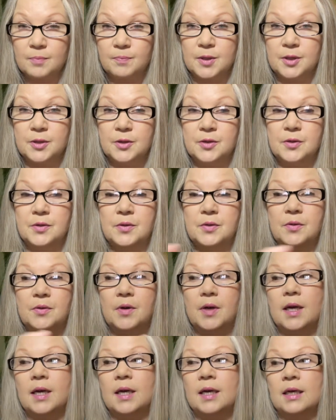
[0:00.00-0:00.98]

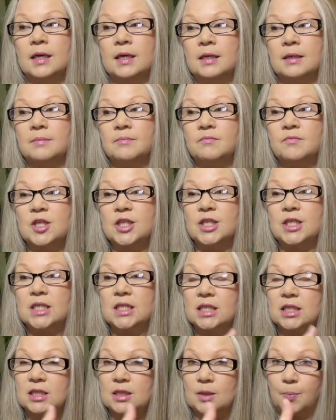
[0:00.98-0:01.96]
blue, just
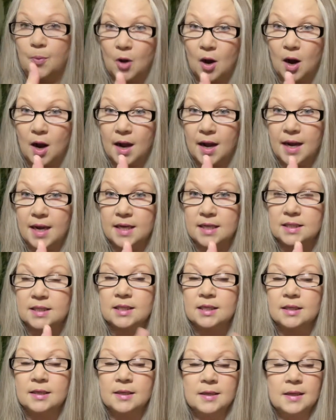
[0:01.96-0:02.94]
a
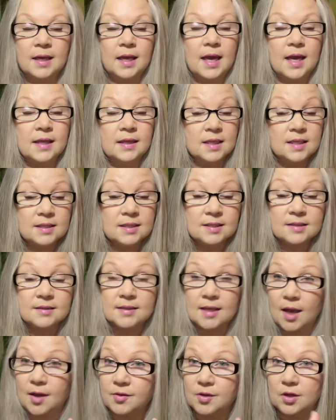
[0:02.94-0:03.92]
surprise. And this is
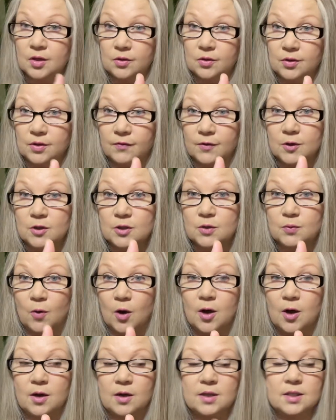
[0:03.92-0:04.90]
how the universe
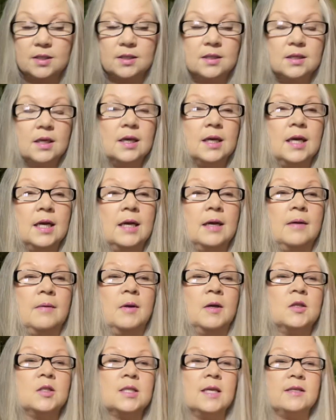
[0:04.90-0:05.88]
works.
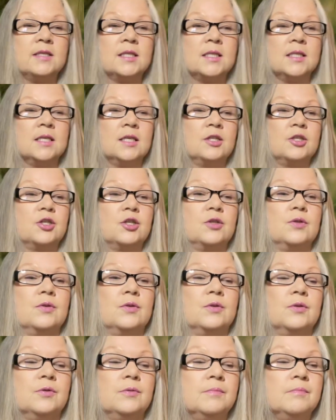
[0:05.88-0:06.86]
I was listening
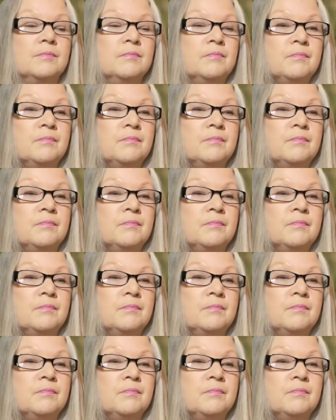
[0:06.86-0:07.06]
to